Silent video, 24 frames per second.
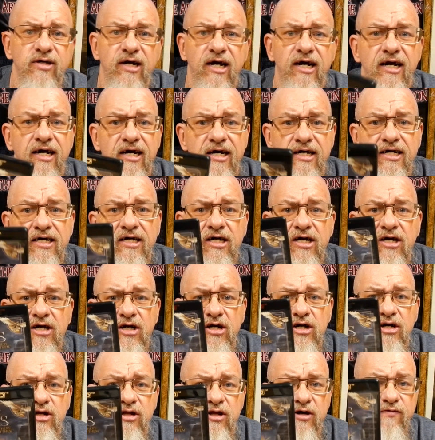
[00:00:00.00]
We got a
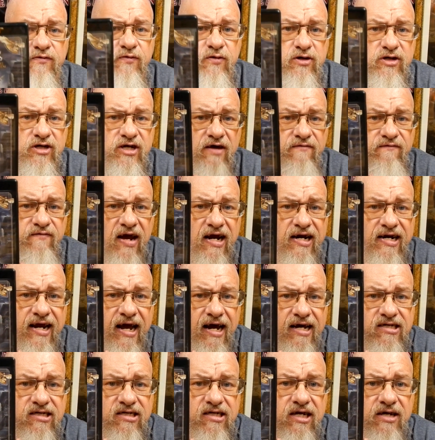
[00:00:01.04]
the first uh,
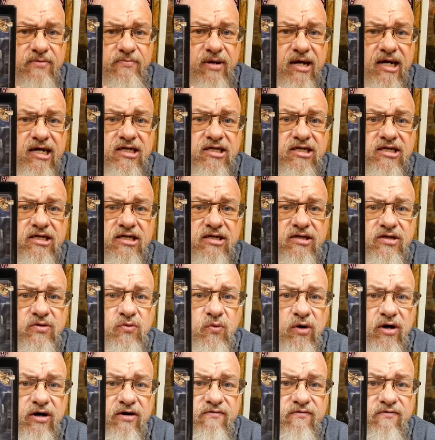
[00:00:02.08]
Fantastic Beast and where